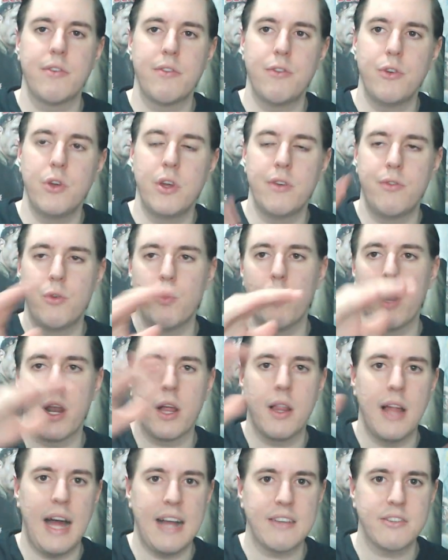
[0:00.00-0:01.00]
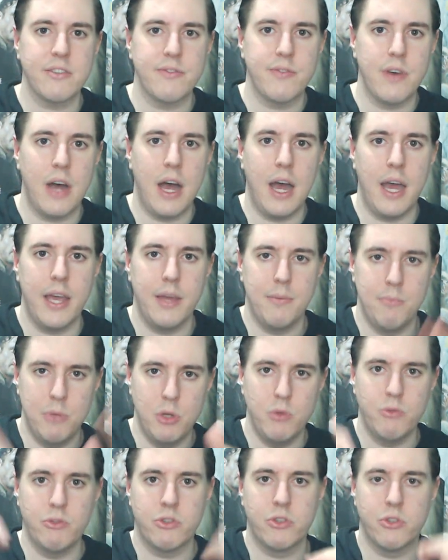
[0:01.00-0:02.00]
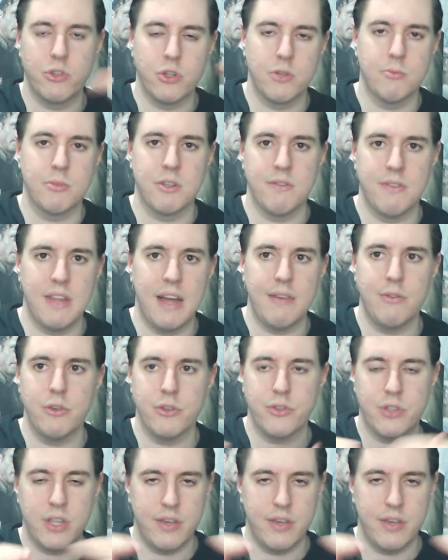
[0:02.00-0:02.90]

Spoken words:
if you want to classify mutants in terms of levels,